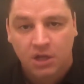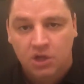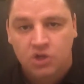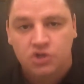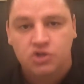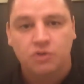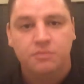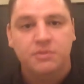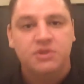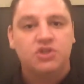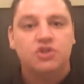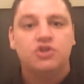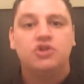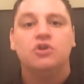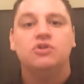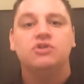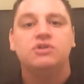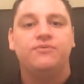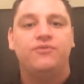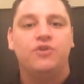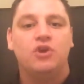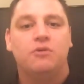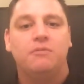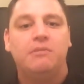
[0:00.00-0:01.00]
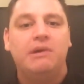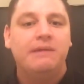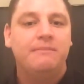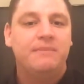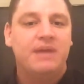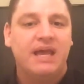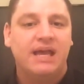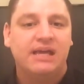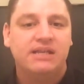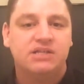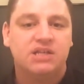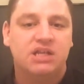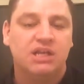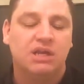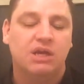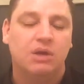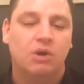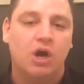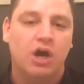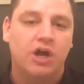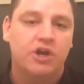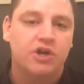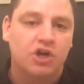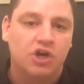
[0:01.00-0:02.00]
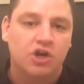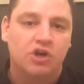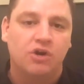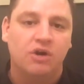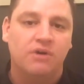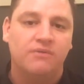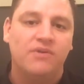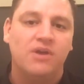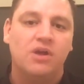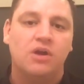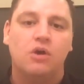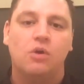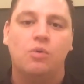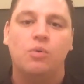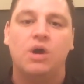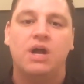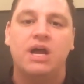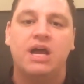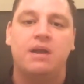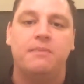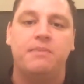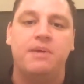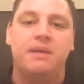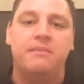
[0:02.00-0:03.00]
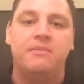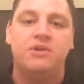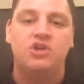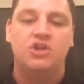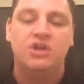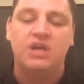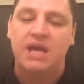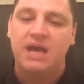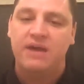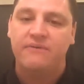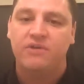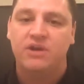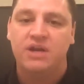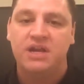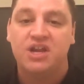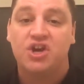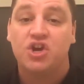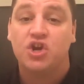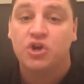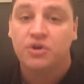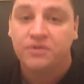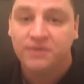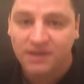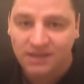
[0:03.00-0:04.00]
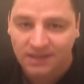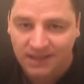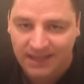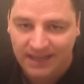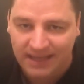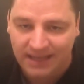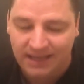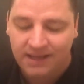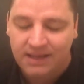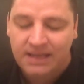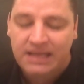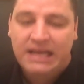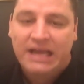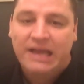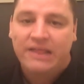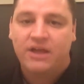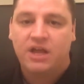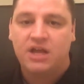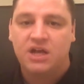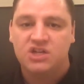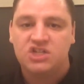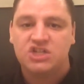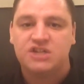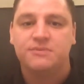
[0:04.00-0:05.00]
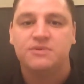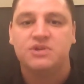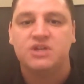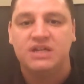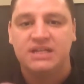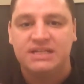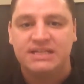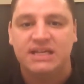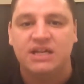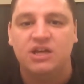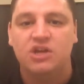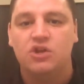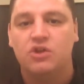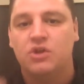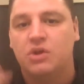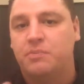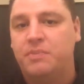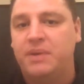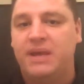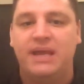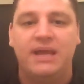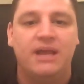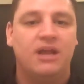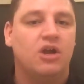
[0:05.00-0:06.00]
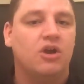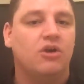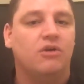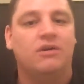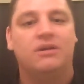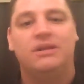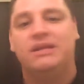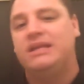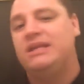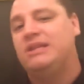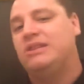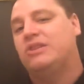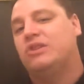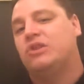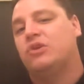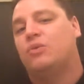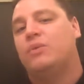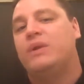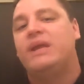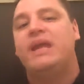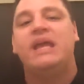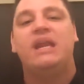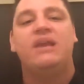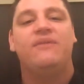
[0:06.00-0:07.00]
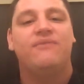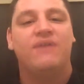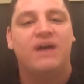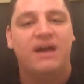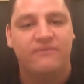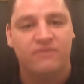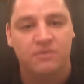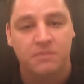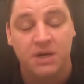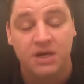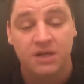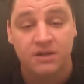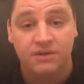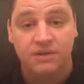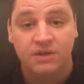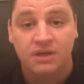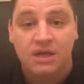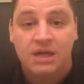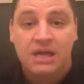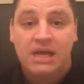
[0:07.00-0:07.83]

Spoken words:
So Mr. Jones, if you don't mind me asking, on your current vehicle, what kind of payment do you have on it currently? The customer's gonna tell you they're paying currently $385 a month.